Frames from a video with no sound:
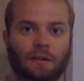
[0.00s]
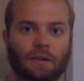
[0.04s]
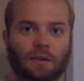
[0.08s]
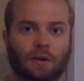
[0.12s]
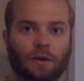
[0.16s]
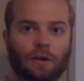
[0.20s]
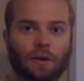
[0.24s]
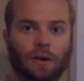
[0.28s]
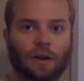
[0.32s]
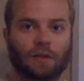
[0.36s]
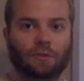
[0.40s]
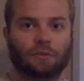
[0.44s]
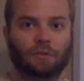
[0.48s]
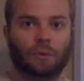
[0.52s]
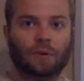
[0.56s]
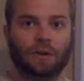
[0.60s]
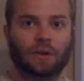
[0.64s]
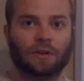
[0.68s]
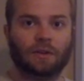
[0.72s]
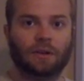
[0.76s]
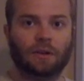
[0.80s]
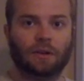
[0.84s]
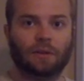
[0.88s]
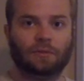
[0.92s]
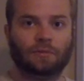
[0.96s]
Okay, so I want
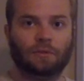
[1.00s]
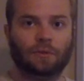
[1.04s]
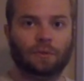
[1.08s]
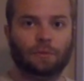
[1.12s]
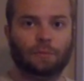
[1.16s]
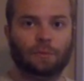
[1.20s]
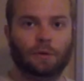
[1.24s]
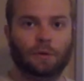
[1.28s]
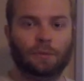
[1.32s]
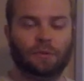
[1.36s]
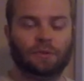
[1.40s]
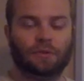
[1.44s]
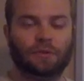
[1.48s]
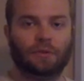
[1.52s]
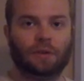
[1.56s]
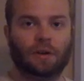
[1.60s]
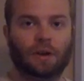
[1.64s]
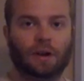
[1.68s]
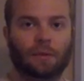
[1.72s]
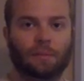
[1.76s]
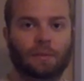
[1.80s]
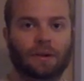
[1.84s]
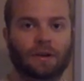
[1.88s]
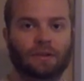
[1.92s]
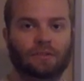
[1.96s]
to take a few moments to talk
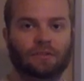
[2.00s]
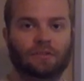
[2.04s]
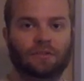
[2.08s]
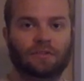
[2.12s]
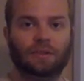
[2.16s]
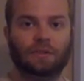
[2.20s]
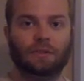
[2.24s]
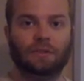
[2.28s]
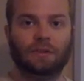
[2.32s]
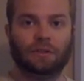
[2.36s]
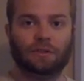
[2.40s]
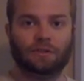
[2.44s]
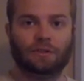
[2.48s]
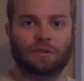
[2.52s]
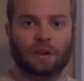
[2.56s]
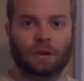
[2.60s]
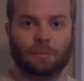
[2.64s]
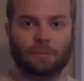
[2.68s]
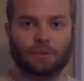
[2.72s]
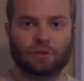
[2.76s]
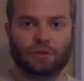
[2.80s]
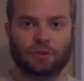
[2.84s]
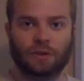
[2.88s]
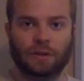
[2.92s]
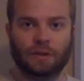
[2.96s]
about steering
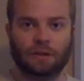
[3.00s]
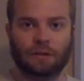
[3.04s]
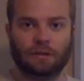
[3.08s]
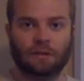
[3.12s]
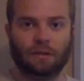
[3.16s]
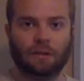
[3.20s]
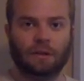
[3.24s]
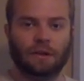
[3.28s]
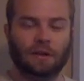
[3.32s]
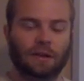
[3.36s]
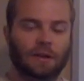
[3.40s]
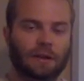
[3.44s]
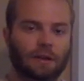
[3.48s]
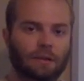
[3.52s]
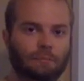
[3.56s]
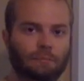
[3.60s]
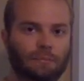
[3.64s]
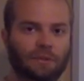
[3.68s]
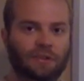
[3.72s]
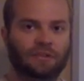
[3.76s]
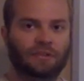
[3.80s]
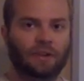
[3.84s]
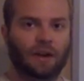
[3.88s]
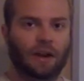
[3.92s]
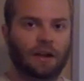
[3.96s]
geometry.
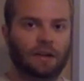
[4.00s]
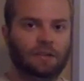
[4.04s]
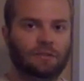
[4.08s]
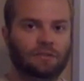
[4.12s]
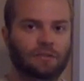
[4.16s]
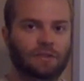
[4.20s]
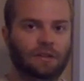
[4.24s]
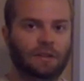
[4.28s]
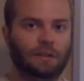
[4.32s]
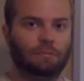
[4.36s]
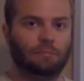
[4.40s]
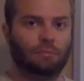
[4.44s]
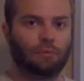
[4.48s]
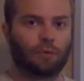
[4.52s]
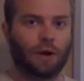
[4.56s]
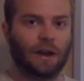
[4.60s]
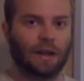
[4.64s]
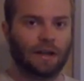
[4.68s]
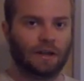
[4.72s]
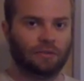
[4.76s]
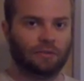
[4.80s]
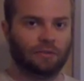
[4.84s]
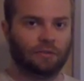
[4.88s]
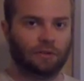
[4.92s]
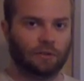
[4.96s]
Besides the
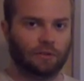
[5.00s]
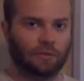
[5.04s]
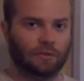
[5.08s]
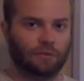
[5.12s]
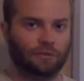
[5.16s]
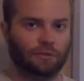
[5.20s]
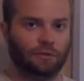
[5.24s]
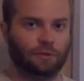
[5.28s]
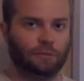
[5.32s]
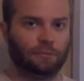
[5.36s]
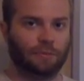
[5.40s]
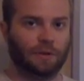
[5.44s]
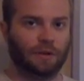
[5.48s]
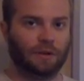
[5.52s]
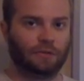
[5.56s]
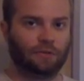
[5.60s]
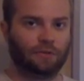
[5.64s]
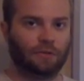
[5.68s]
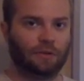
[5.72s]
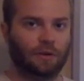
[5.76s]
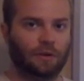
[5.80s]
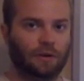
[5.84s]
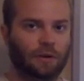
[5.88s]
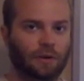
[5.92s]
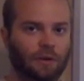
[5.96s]
brakes on your Soapbox
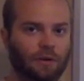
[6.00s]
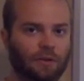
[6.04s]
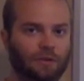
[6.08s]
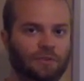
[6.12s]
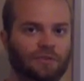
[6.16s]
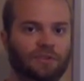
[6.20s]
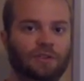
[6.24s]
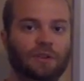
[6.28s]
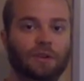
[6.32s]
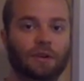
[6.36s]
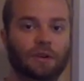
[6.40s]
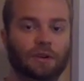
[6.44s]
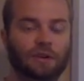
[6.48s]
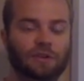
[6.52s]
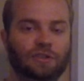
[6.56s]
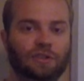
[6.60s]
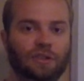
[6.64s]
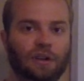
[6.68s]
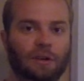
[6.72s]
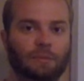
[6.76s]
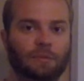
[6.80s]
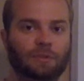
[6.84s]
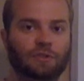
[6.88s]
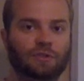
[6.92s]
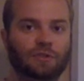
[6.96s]
car, steering
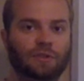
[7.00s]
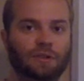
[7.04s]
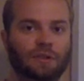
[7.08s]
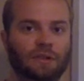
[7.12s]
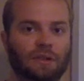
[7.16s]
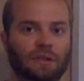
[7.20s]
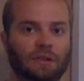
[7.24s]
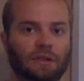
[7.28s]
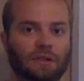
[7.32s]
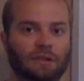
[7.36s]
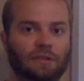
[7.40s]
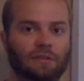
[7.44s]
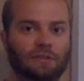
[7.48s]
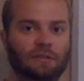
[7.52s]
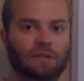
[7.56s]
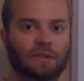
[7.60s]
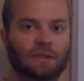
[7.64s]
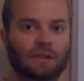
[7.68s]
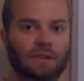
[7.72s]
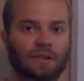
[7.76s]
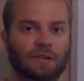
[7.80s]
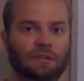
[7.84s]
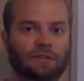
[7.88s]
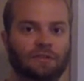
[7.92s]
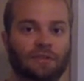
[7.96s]
geometry is
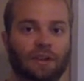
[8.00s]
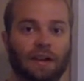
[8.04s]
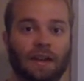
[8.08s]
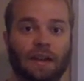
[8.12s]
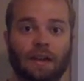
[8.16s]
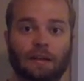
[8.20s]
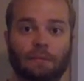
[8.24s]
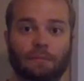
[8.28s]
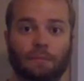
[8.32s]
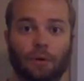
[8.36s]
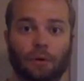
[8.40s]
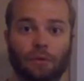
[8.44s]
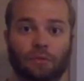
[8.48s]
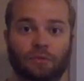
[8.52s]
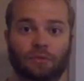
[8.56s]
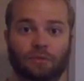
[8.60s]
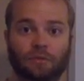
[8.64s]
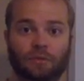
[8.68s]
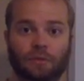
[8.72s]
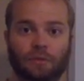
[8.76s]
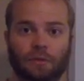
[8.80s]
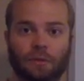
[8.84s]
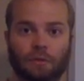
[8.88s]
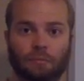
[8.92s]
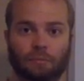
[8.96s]
the second most
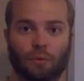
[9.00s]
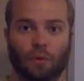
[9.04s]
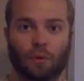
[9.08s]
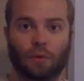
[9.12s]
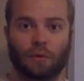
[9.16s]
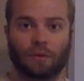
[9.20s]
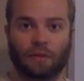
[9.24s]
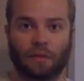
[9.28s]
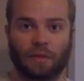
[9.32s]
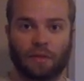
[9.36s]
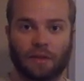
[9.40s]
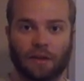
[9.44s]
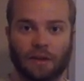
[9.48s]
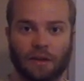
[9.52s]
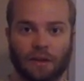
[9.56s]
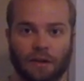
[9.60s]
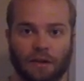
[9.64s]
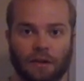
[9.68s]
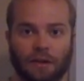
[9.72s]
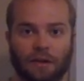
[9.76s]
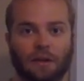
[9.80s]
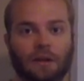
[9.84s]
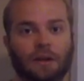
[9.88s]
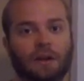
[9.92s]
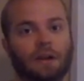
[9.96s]
important thing
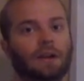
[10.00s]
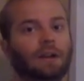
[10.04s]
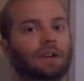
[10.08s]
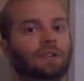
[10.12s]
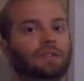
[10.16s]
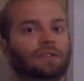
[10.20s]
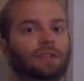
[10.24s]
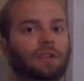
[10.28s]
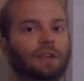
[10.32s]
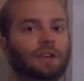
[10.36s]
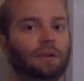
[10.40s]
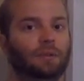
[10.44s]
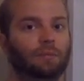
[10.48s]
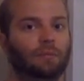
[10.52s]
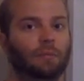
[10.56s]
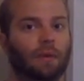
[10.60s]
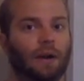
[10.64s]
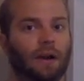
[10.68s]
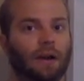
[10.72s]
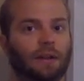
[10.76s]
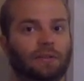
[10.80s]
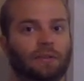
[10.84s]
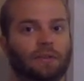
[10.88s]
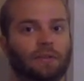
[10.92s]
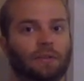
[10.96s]
to get
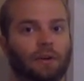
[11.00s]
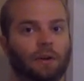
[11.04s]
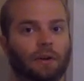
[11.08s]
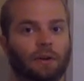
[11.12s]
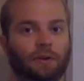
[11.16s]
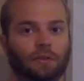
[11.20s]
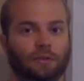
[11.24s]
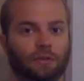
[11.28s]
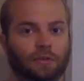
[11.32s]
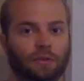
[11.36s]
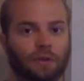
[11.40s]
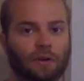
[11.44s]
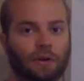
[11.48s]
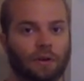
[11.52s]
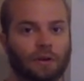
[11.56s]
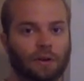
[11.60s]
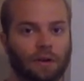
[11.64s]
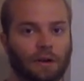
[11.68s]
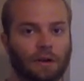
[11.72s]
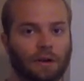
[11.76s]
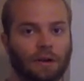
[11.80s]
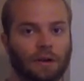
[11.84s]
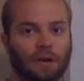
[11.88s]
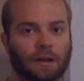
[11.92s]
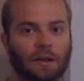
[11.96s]
right on your car.